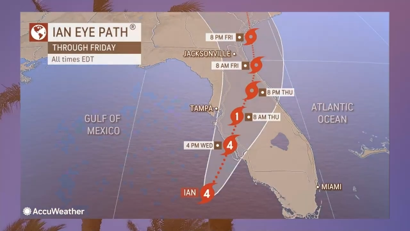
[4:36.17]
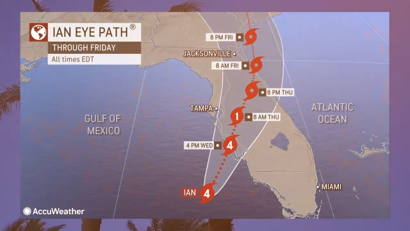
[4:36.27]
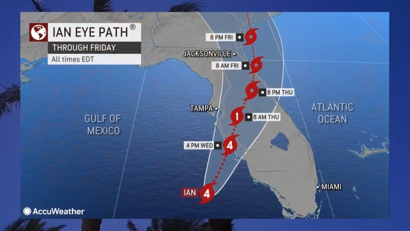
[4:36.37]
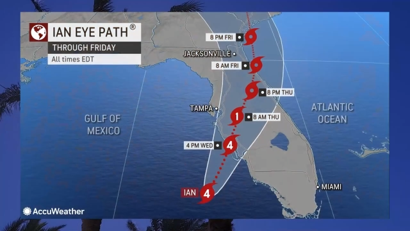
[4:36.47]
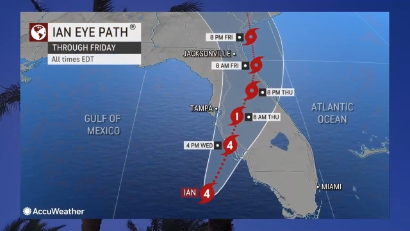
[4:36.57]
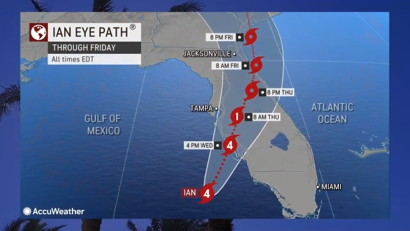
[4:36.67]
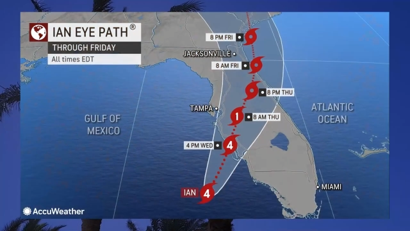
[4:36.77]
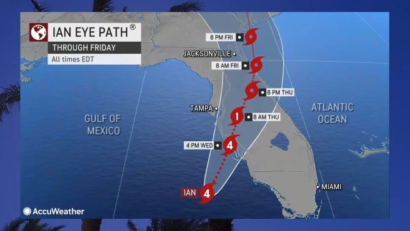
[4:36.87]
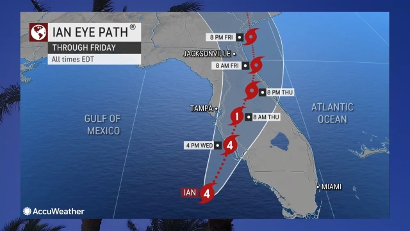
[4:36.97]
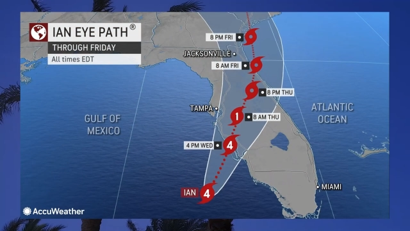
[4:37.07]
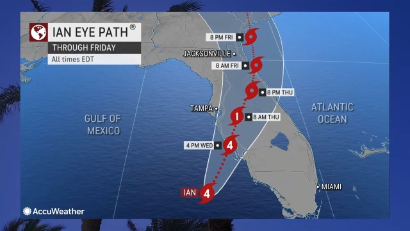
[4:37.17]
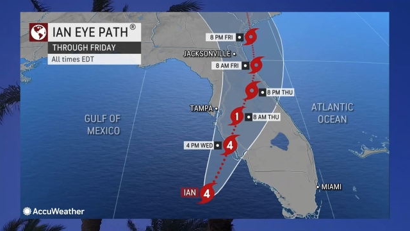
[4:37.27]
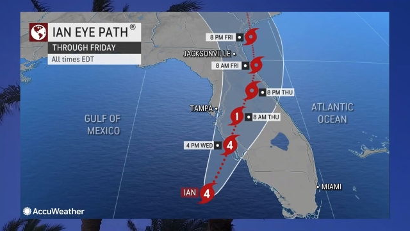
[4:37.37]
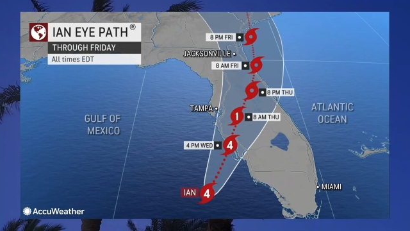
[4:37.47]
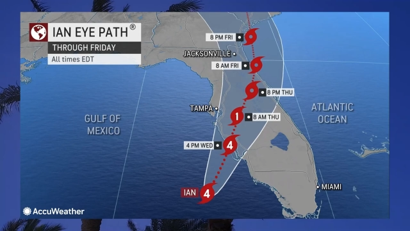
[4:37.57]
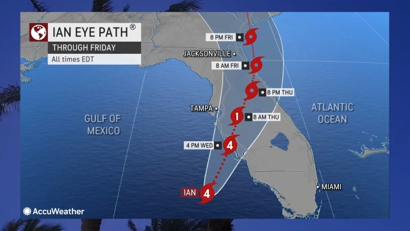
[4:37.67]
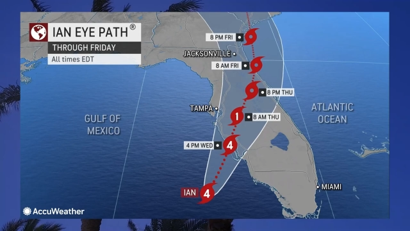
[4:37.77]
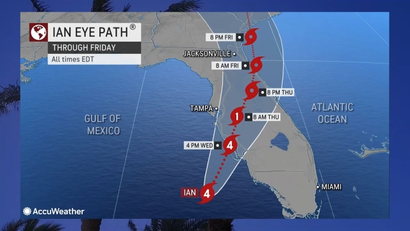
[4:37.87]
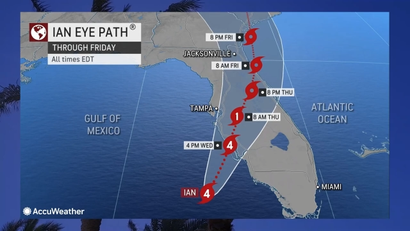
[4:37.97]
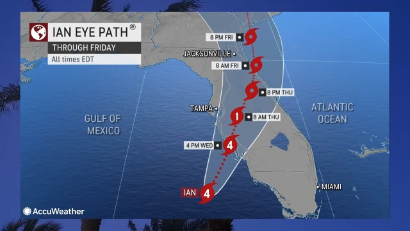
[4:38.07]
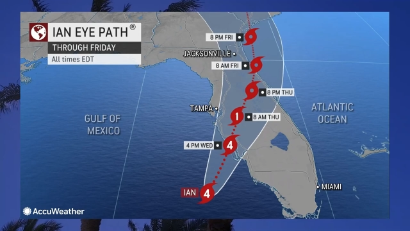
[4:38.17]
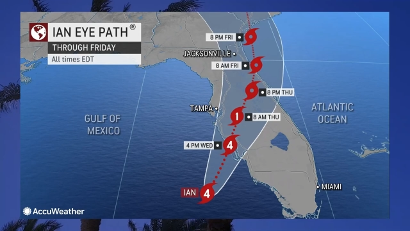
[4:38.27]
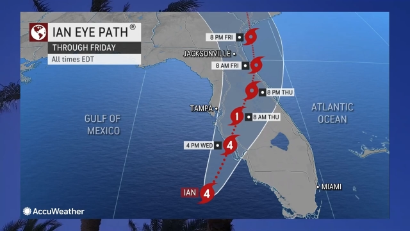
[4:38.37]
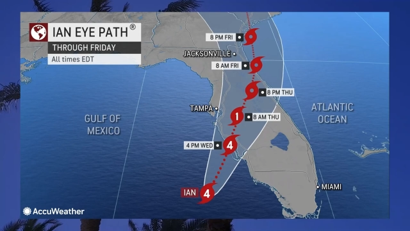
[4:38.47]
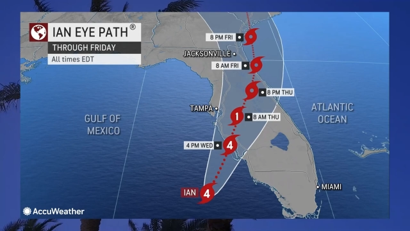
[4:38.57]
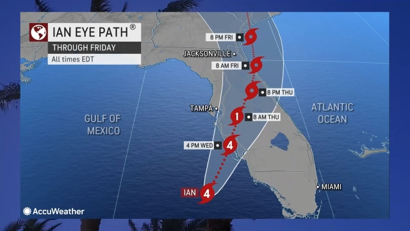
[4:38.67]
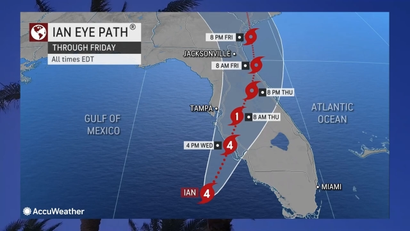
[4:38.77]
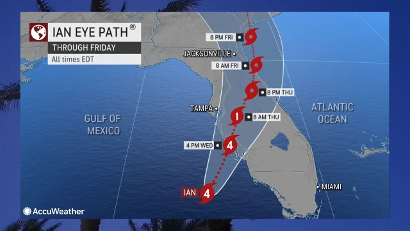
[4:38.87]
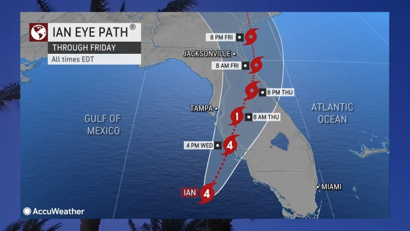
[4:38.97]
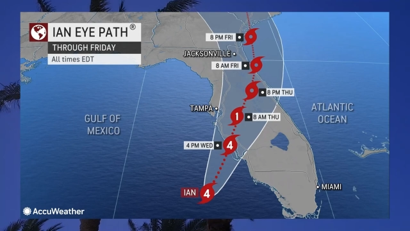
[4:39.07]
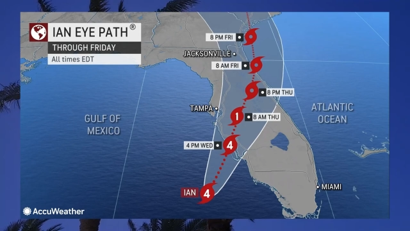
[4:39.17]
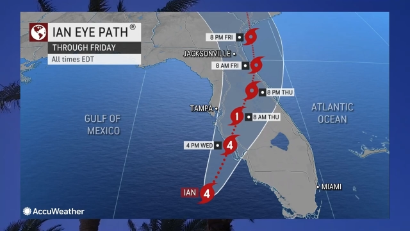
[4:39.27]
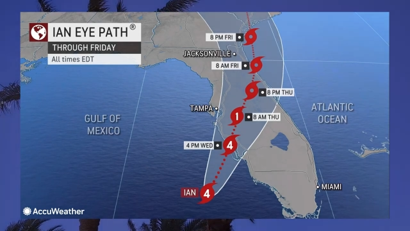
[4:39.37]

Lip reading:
(no speaker visible)